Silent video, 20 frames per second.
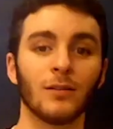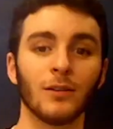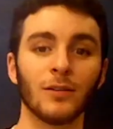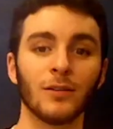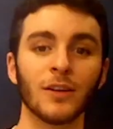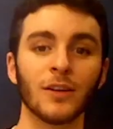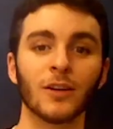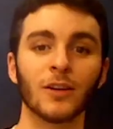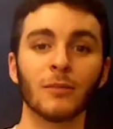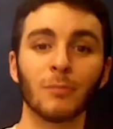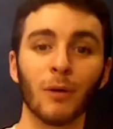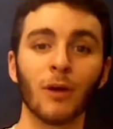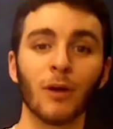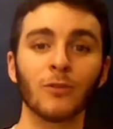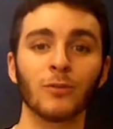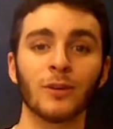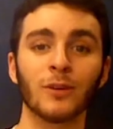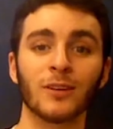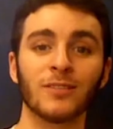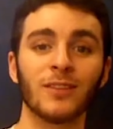Do you think your
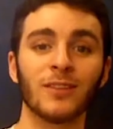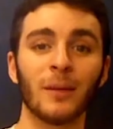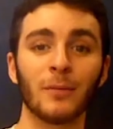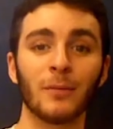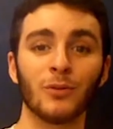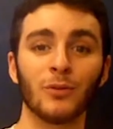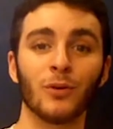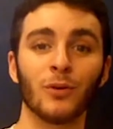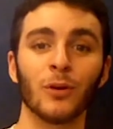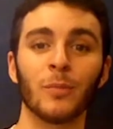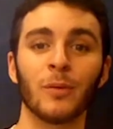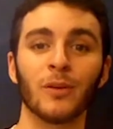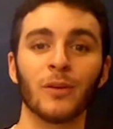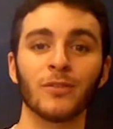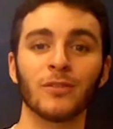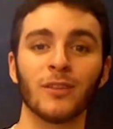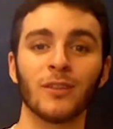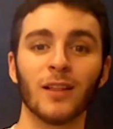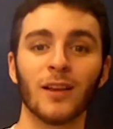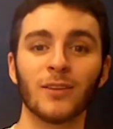boss would accept your
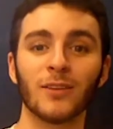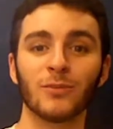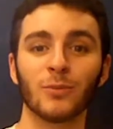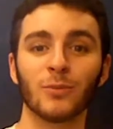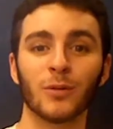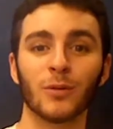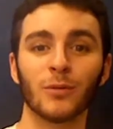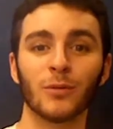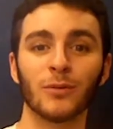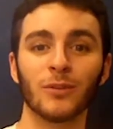personalized work